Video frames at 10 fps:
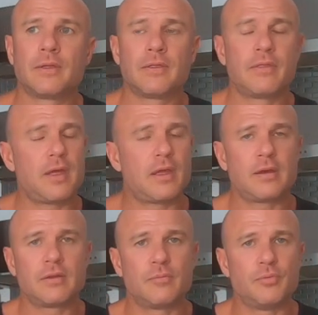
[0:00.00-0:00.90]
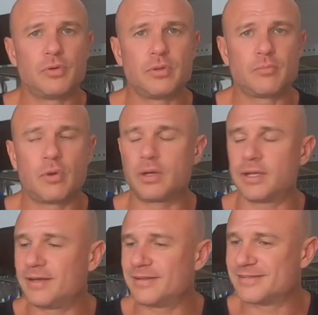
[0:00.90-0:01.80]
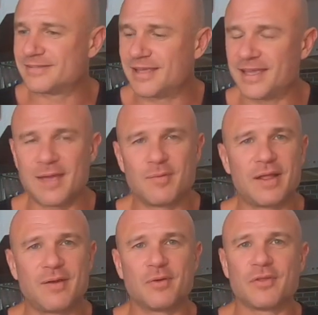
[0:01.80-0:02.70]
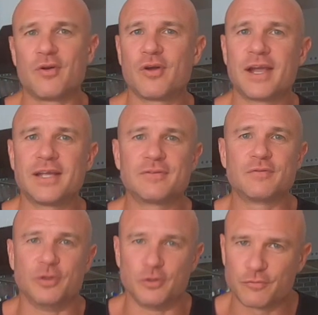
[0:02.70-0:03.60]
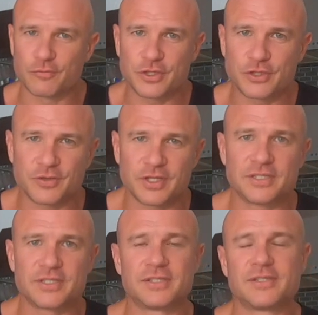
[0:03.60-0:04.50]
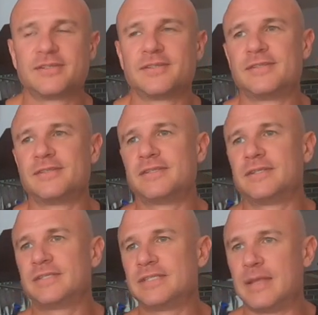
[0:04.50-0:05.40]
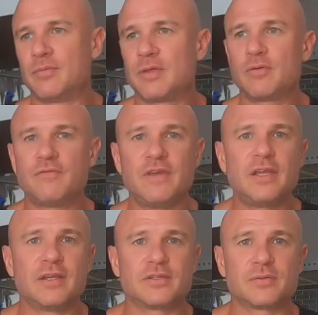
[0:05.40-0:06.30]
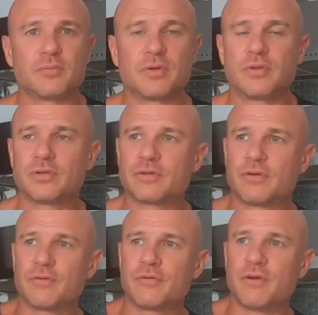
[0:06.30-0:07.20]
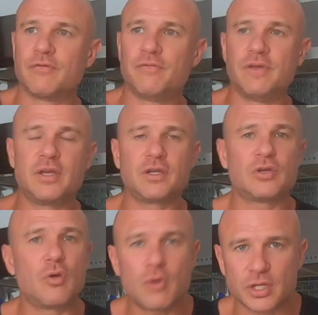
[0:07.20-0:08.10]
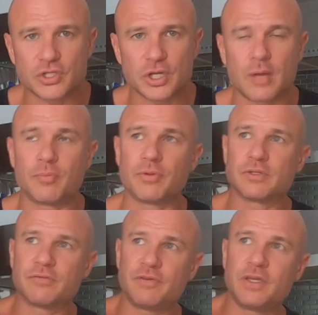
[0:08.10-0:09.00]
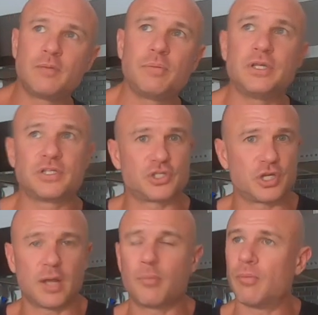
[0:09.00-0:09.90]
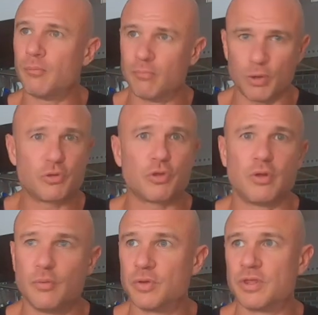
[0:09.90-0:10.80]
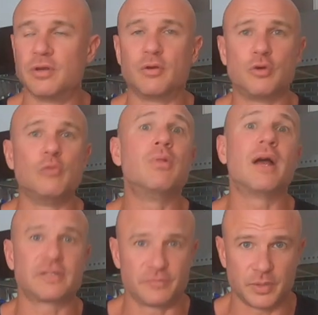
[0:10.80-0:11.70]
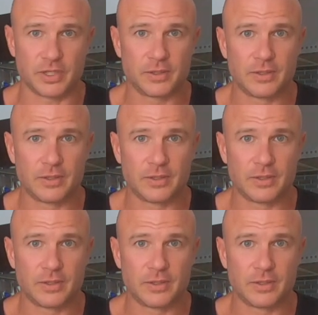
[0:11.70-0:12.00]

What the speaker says: Then the beauty of the market is they came out with all kinds of gluten-free treats. Same thing with veganism. There's a vegan donut shop, there's a vegan pizza shop, both within 2 blocks of me.